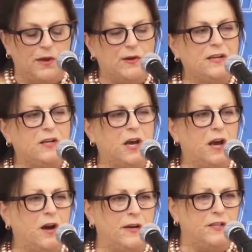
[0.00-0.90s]
We are
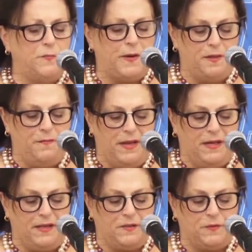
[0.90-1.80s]
encouraged by the
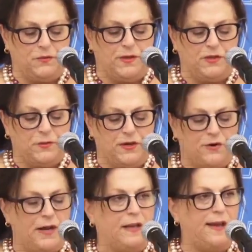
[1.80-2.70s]
meetings between
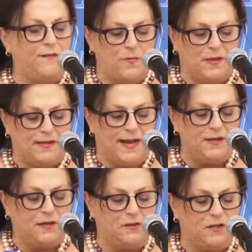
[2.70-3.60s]
Twitter and Government
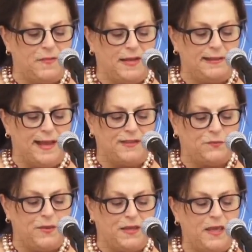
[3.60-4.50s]
Technical Committee
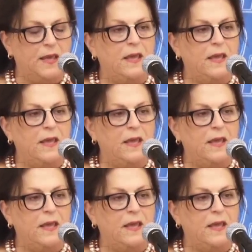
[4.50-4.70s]
last week